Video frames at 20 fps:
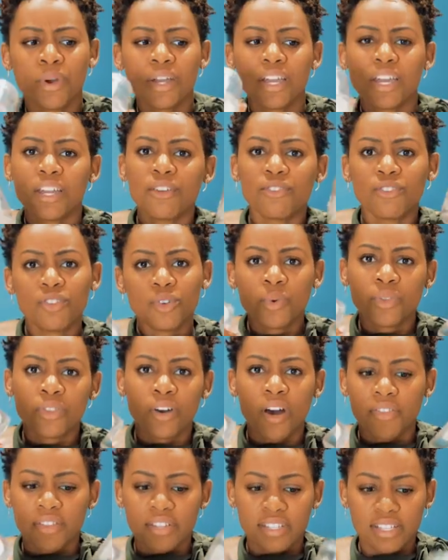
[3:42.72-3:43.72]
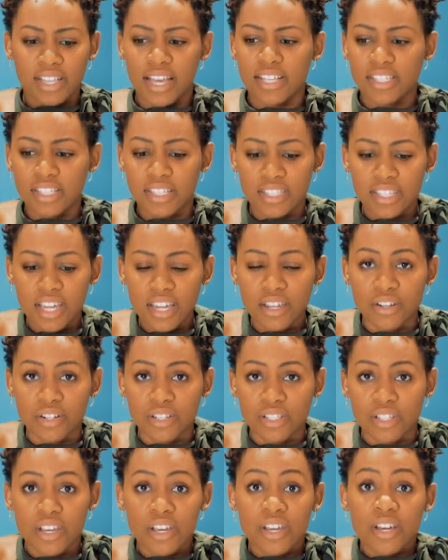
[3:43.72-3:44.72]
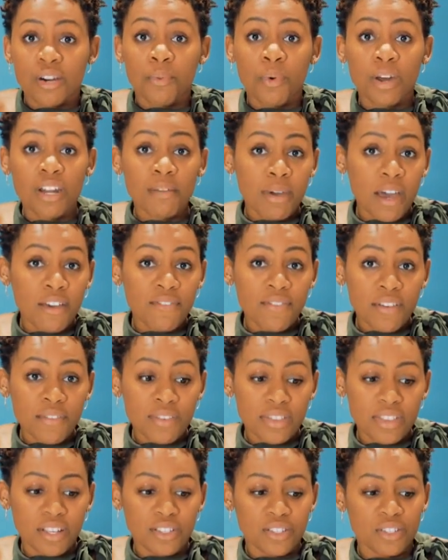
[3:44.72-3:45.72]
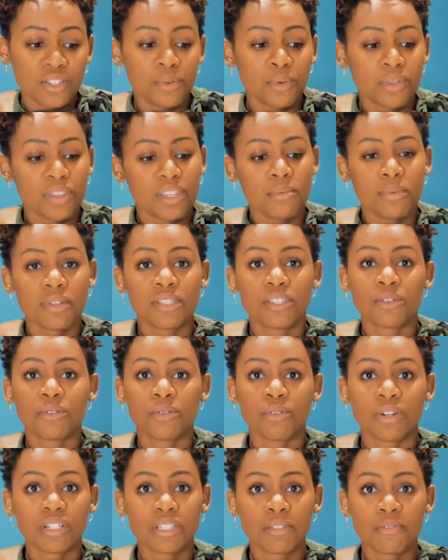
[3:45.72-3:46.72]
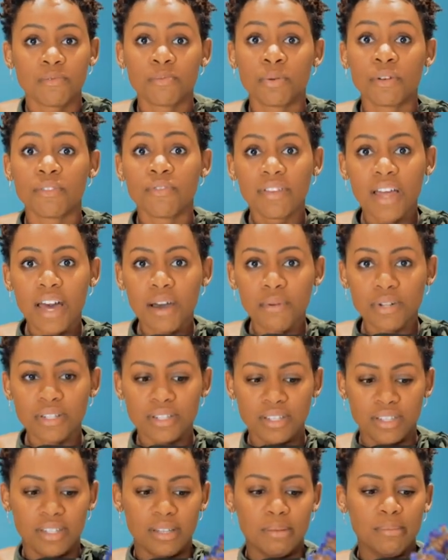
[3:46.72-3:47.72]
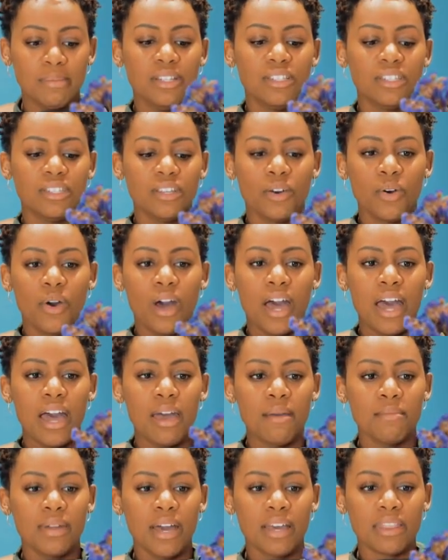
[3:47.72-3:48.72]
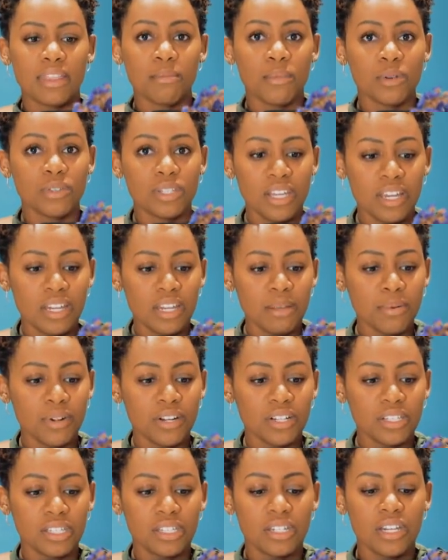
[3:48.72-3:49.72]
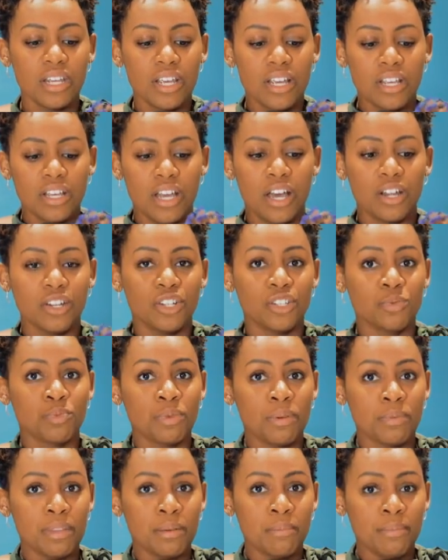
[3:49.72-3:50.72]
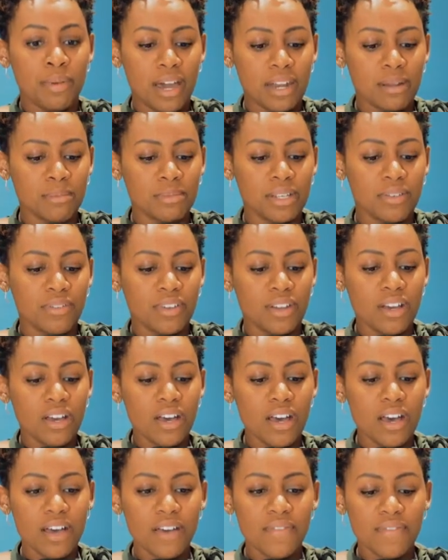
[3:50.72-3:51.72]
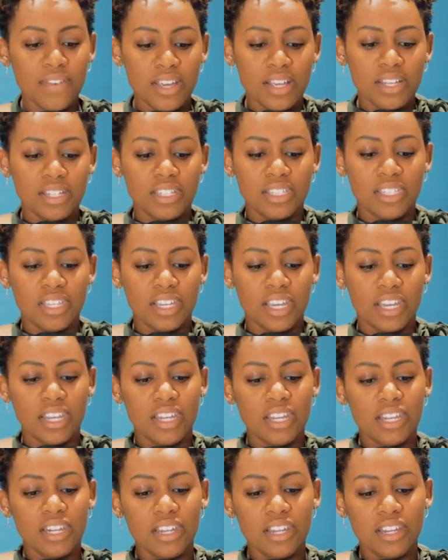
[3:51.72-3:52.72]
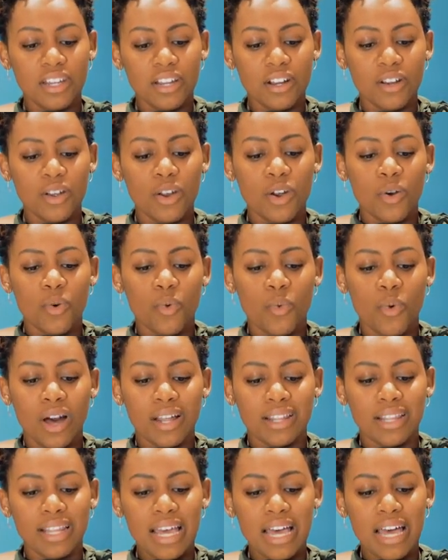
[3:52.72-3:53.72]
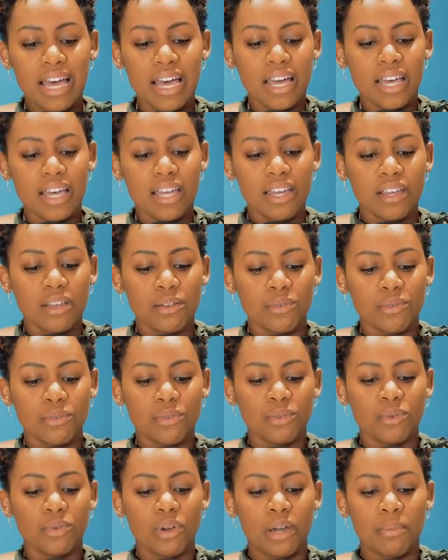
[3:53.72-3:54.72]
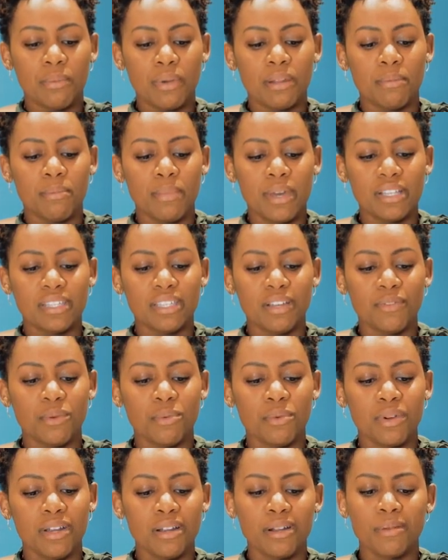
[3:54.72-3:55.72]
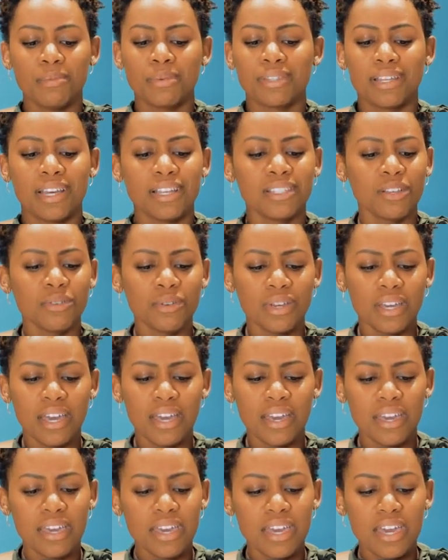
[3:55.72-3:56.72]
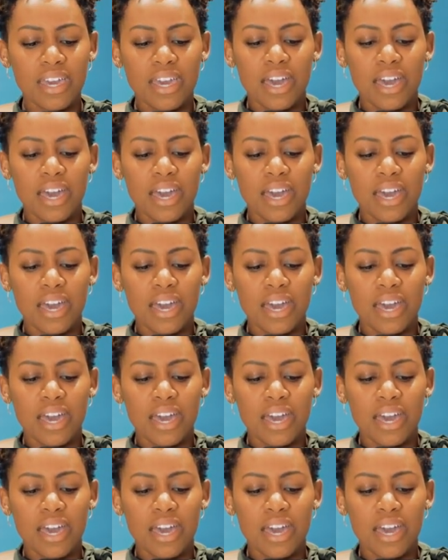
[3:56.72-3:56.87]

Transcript: So what can you do with all these glass containers? One of my favorite things to do with them is of course put flowers in them. And so I'm not the most handy person. I'll just rip the bottoms of it off, stick it in here, voila, ooh, I made a mess everywhere, but that's okay.